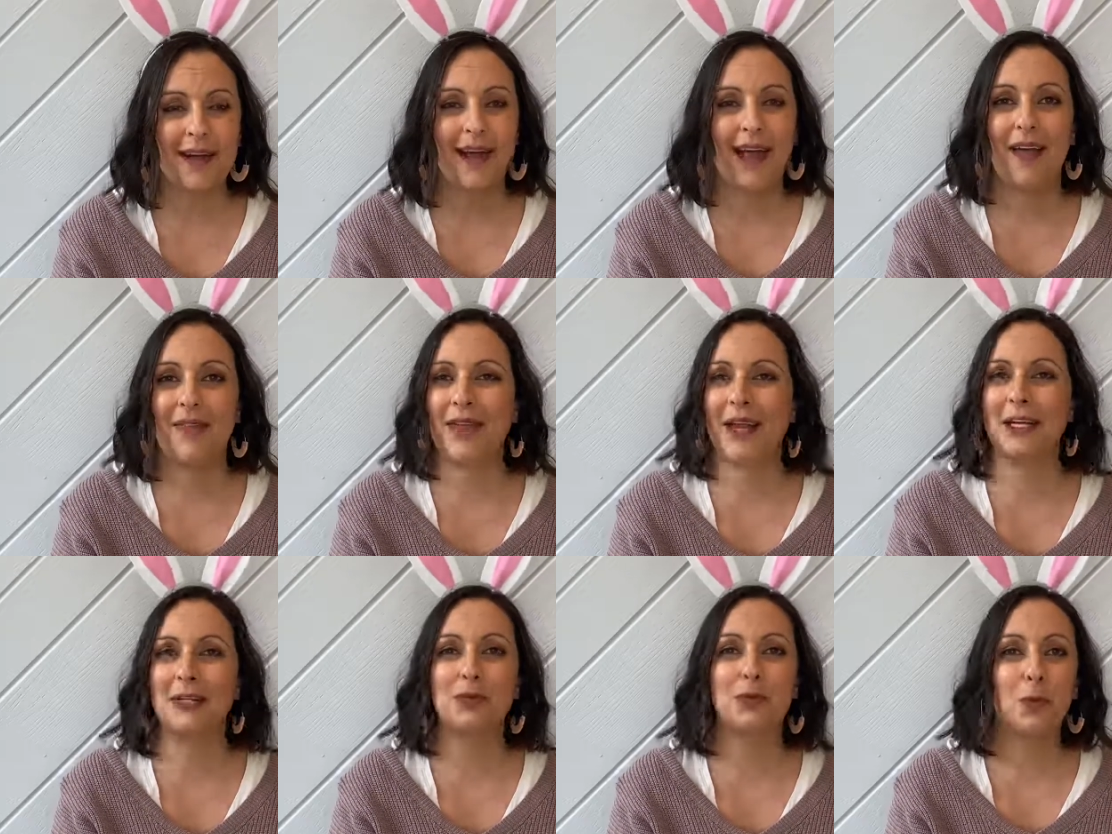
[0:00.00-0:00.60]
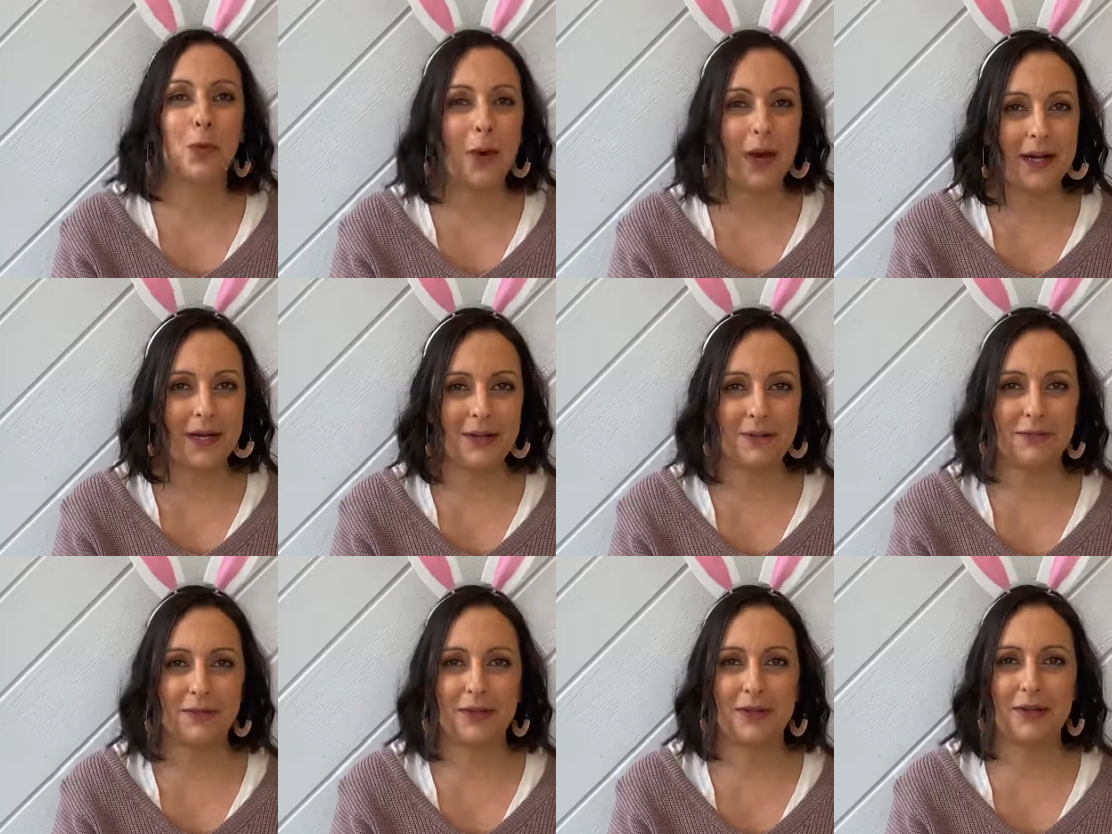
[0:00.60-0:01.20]
and that is
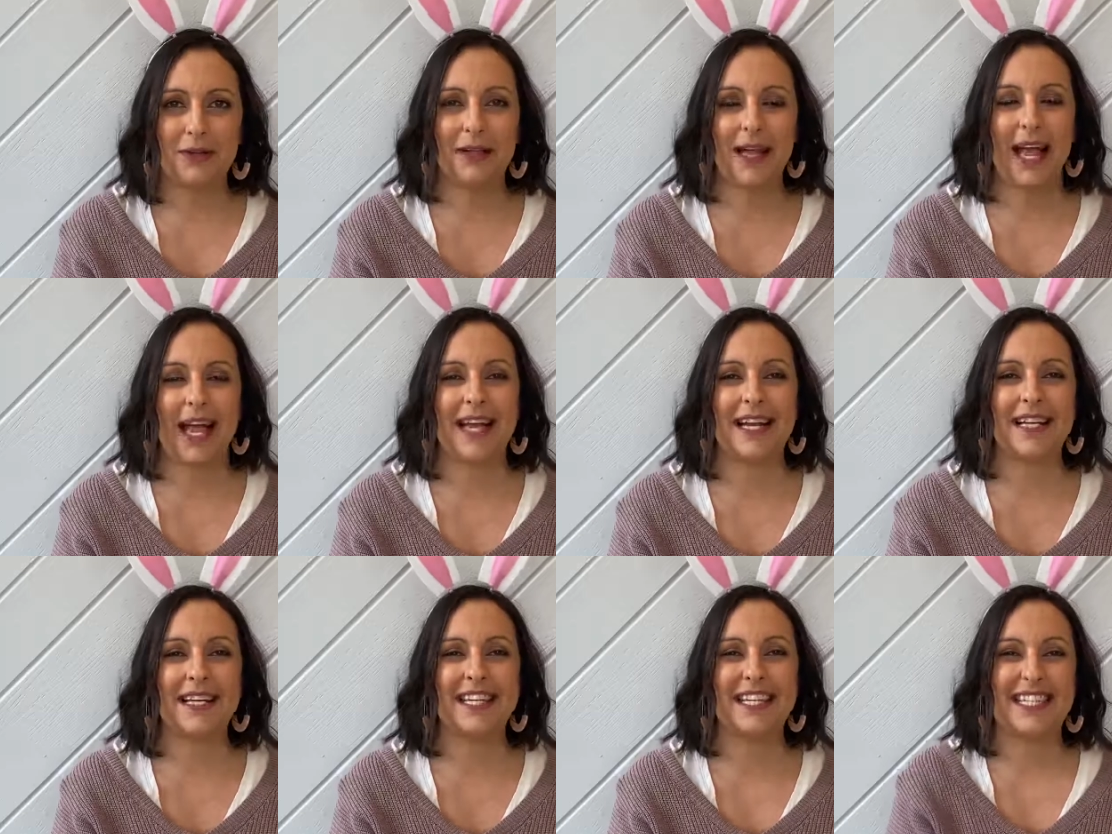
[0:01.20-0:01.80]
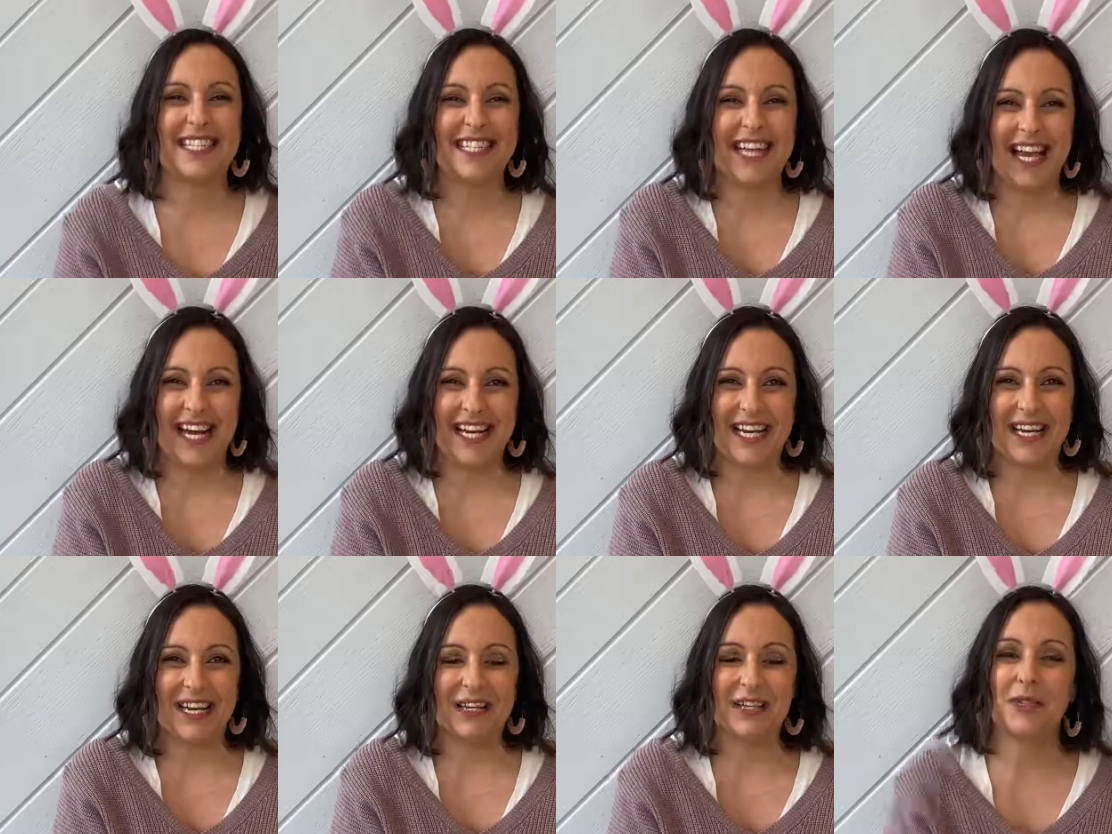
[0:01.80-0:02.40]
wonderful and
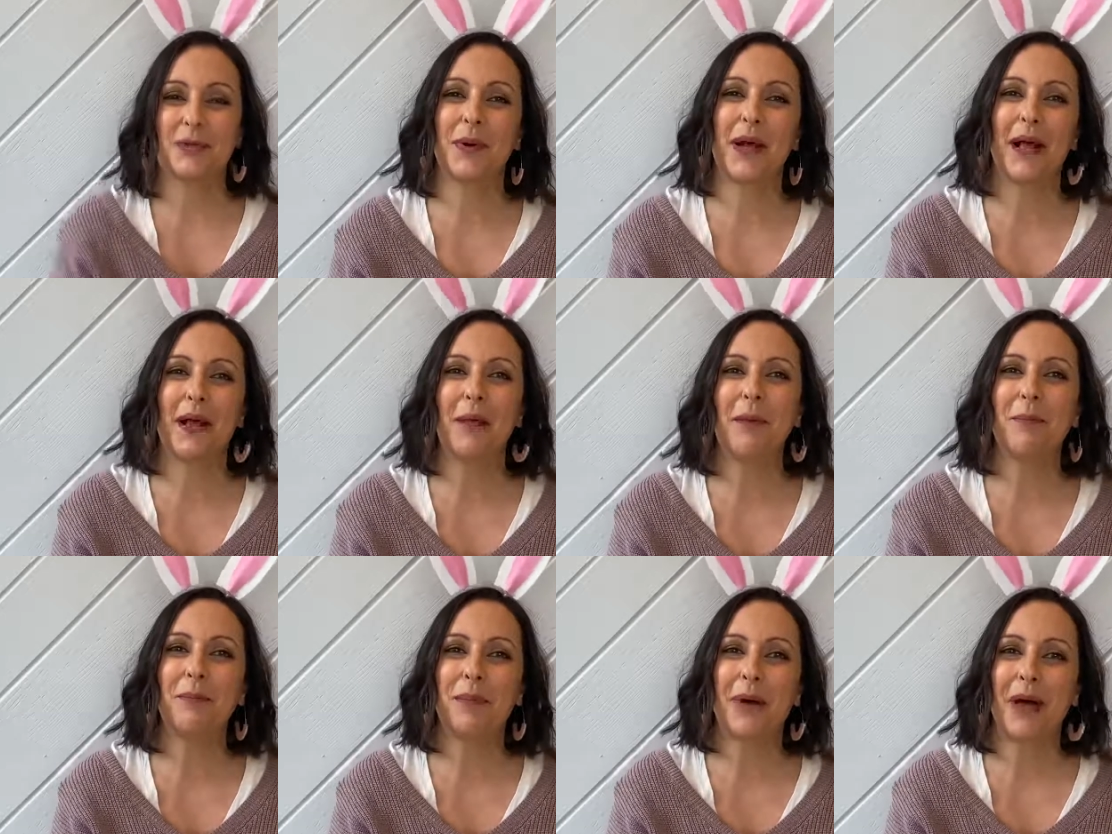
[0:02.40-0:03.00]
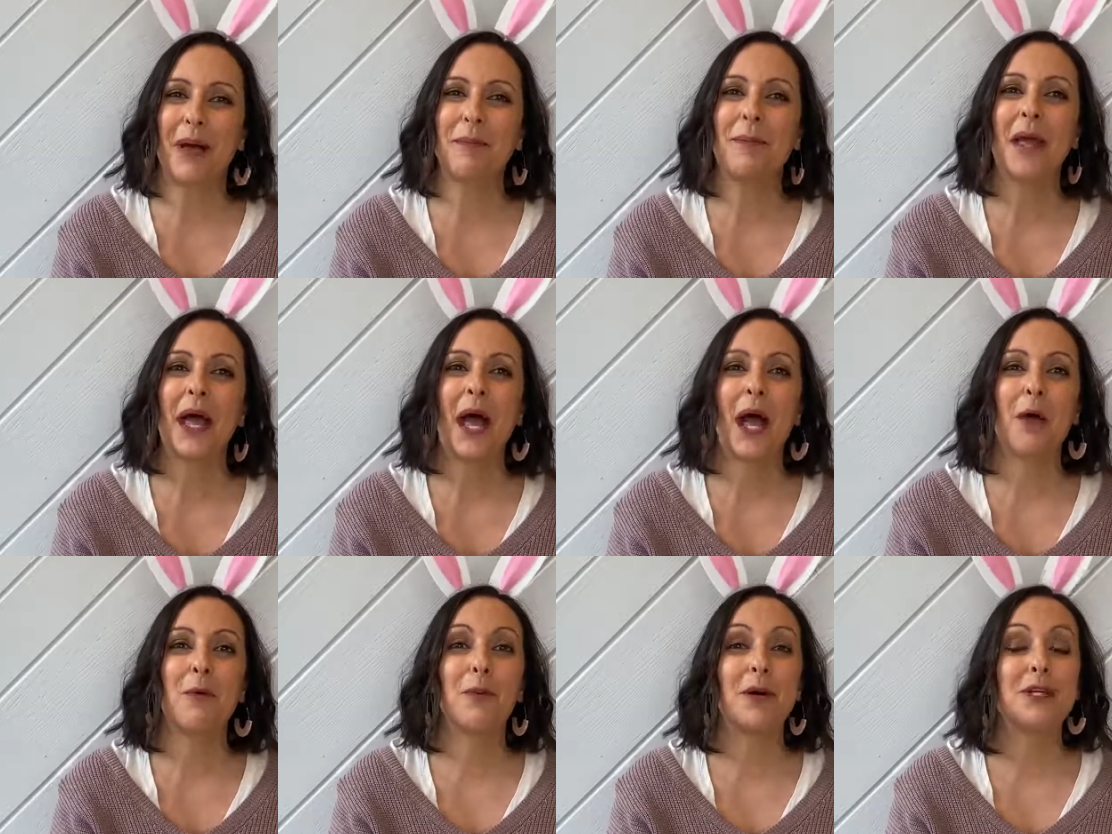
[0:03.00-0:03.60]
exciting as well, but
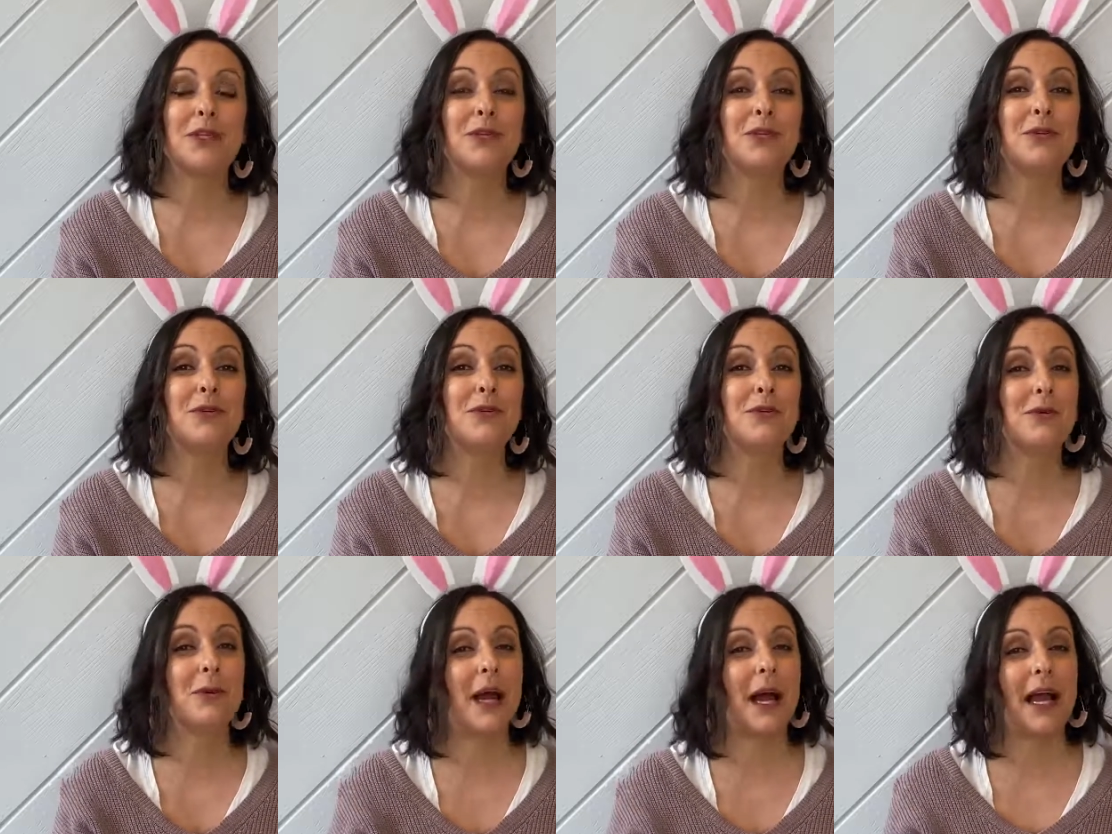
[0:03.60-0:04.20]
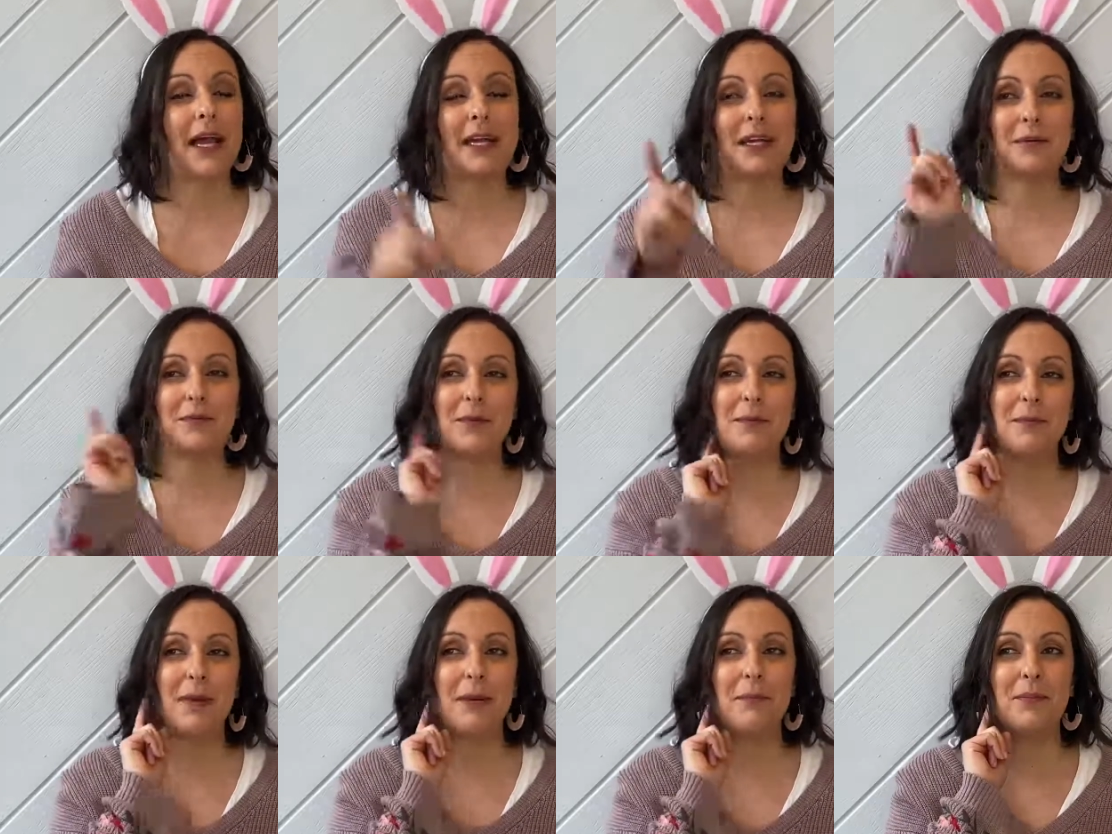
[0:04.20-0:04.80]
I want you to try and
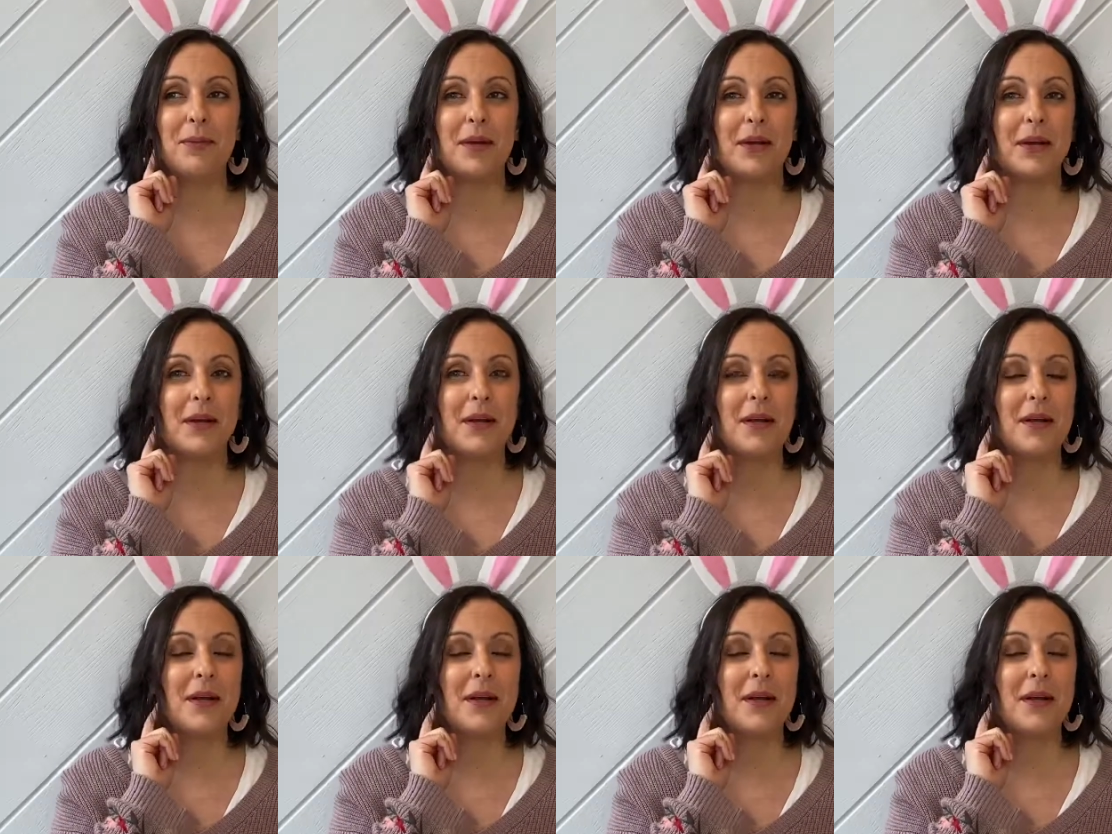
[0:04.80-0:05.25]
remember